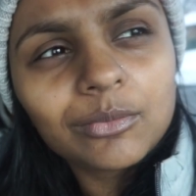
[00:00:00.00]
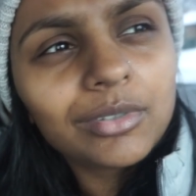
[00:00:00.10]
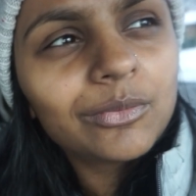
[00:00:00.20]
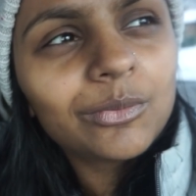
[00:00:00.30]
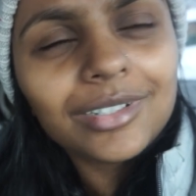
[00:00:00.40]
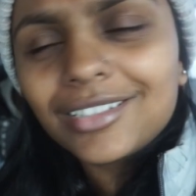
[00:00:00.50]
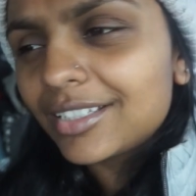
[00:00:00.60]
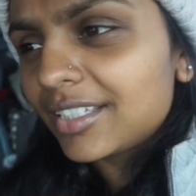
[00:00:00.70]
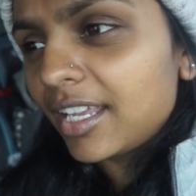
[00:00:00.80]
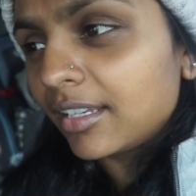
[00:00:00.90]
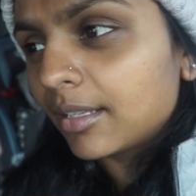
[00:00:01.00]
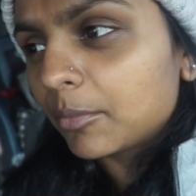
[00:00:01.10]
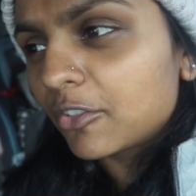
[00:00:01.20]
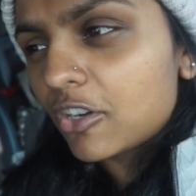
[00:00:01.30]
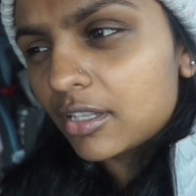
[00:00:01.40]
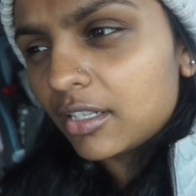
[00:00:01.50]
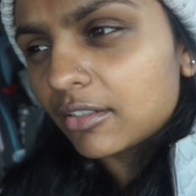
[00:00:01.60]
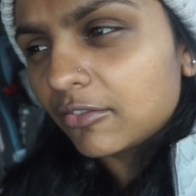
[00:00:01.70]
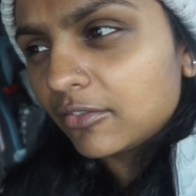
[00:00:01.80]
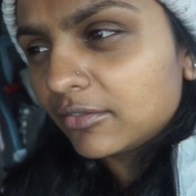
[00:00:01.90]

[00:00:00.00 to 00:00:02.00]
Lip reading: What is it saying? I'm trying to think of.